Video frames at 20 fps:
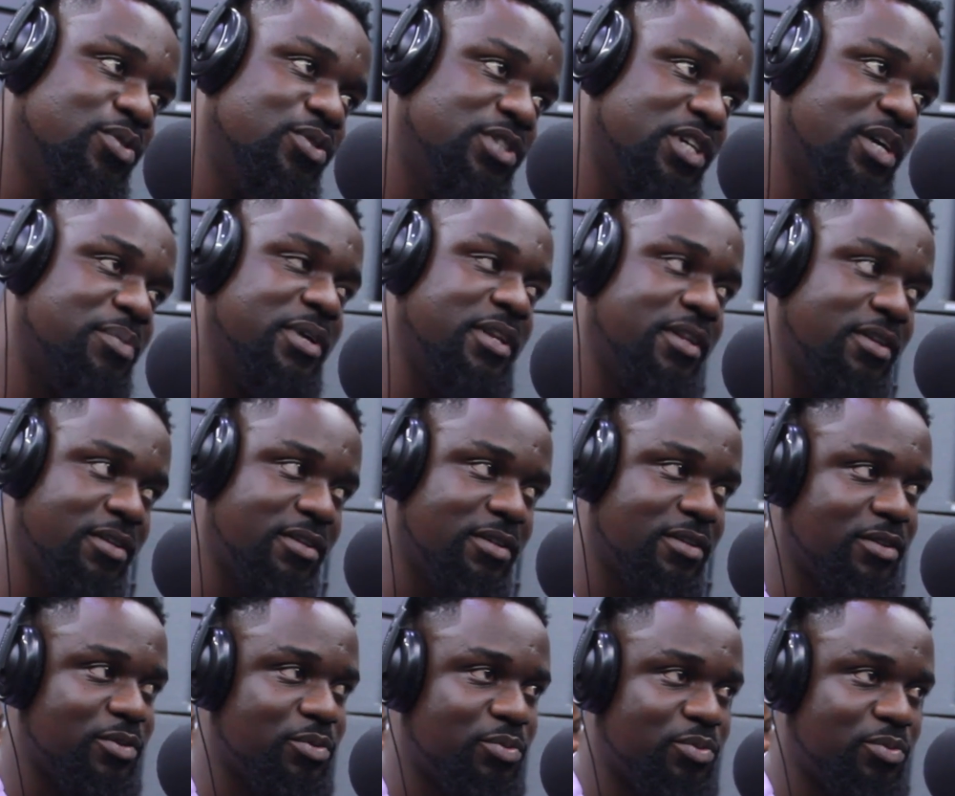Germany,
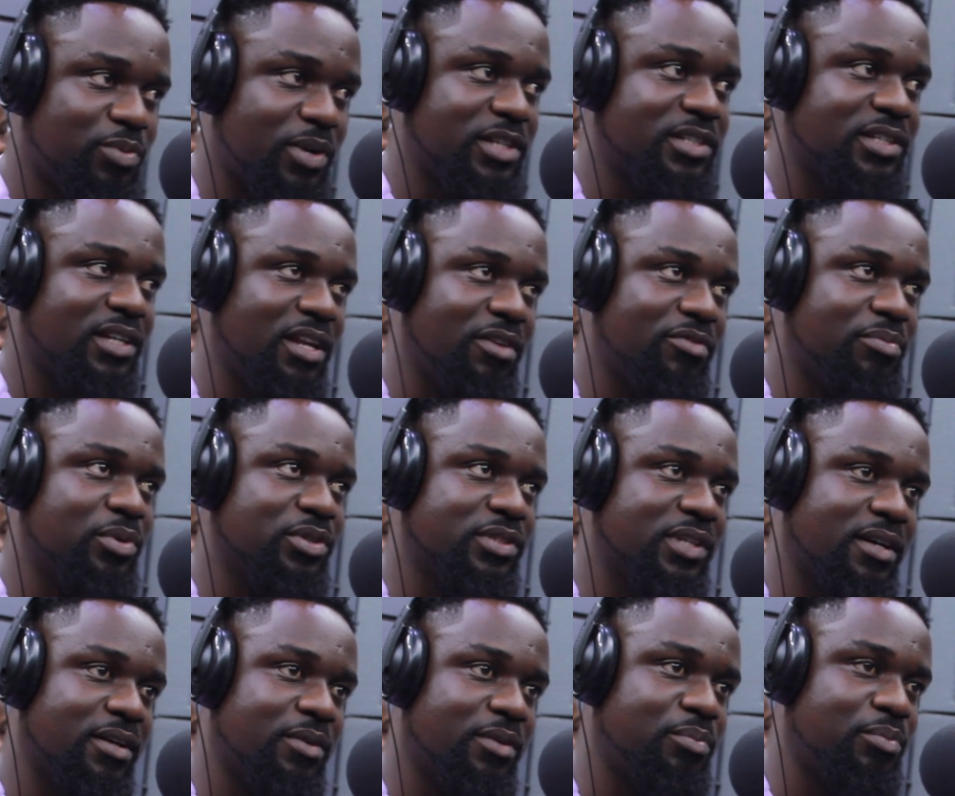where she lived
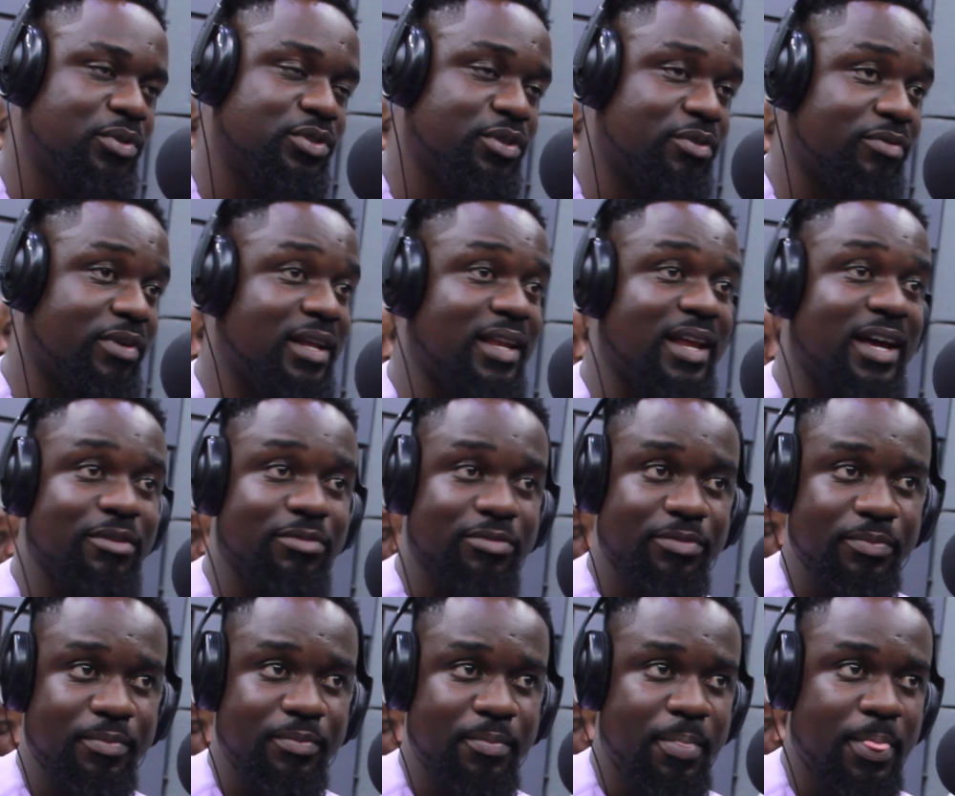most of her
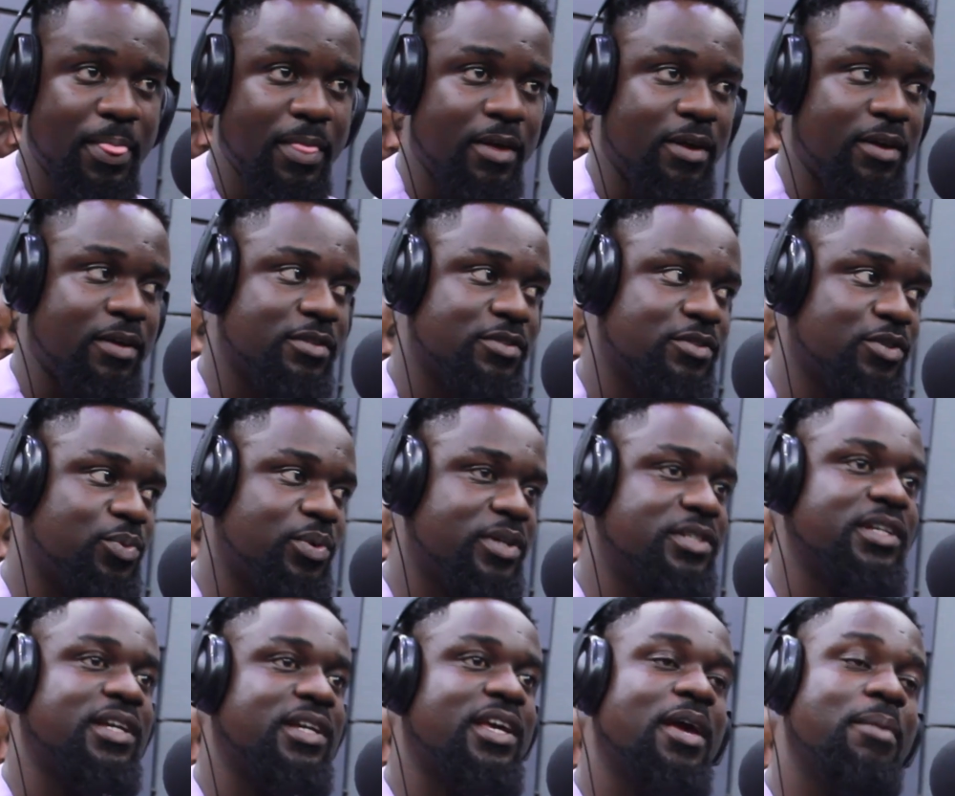life. So when
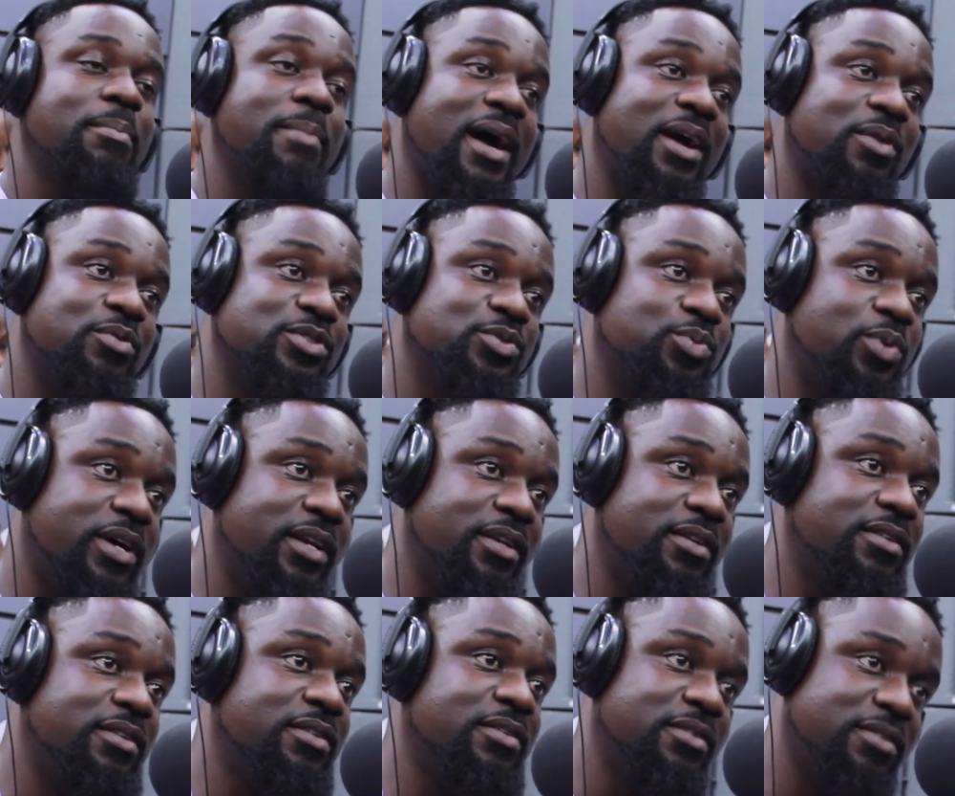she came back was when,
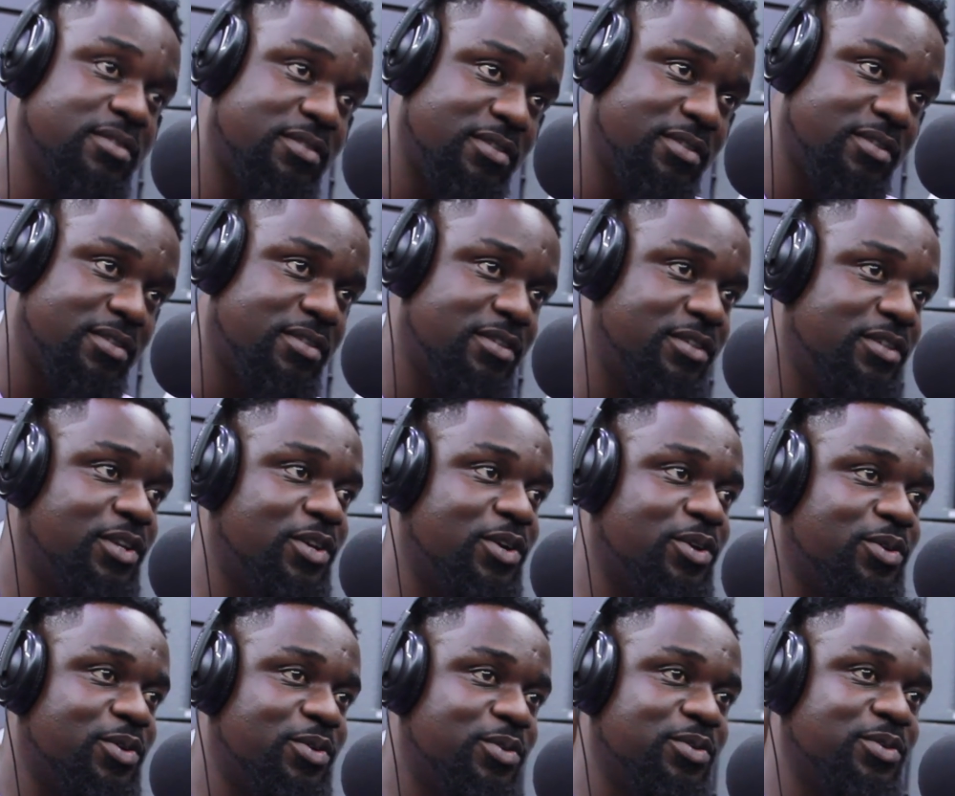you know,